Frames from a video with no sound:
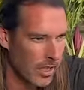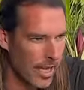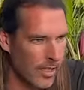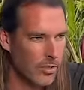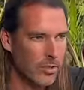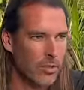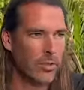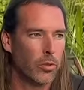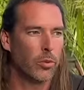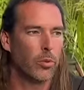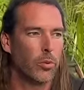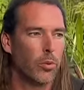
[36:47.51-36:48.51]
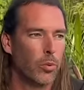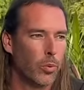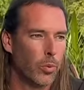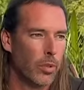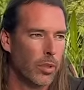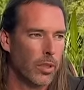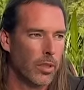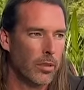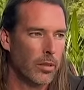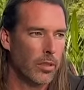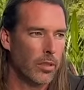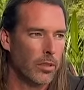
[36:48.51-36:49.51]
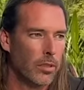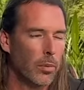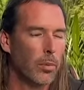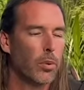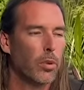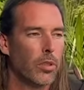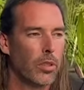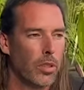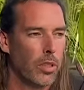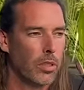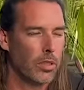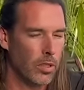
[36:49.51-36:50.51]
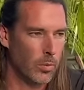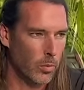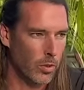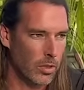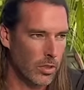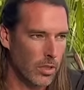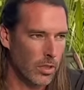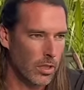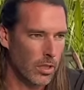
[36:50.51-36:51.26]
asked to support someone